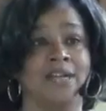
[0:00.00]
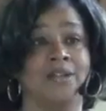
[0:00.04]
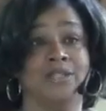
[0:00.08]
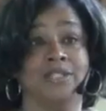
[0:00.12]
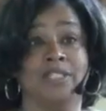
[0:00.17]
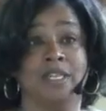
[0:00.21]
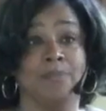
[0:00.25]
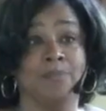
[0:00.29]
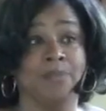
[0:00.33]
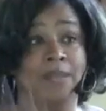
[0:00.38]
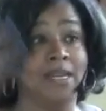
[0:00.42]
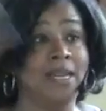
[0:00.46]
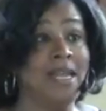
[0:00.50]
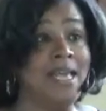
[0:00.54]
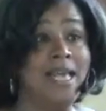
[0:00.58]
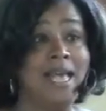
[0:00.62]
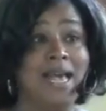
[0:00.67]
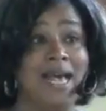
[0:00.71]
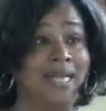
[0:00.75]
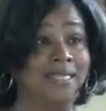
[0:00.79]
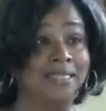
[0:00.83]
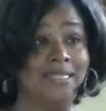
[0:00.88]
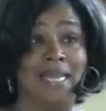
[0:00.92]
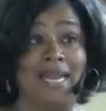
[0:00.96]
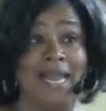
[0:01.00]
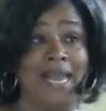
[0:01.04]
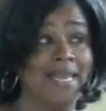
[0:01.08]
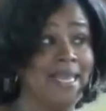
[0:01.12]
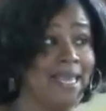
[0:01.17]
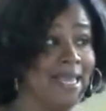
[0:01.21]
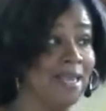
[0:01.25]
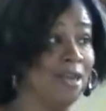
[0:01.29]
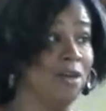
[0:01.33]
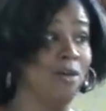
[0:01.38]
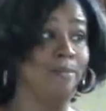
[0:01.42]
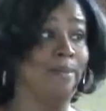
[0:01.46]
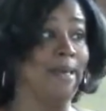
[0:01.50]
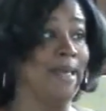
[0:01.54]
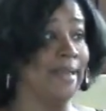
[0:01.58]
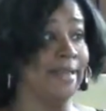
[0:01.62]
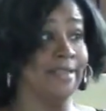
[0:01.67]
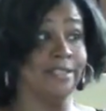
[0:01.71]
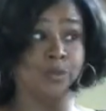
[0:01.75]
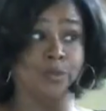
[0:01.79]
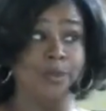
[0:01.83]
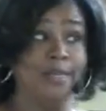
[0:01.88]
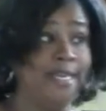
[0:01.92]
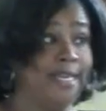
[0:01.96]
or something. I said, I can't go back
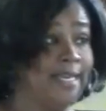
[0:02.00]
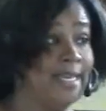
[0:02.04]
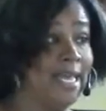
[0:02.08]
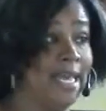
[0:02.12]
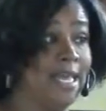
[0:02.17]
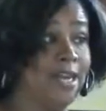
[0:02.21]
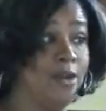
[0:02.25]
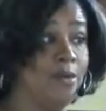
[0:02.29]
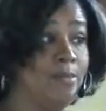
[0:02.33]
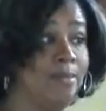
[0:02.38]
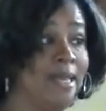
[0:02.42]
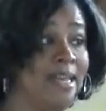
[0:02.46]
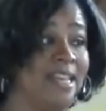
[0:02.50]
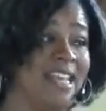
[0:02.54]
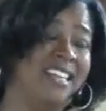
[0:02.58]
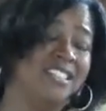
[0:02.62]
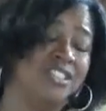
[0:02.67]
because we ain't got no money.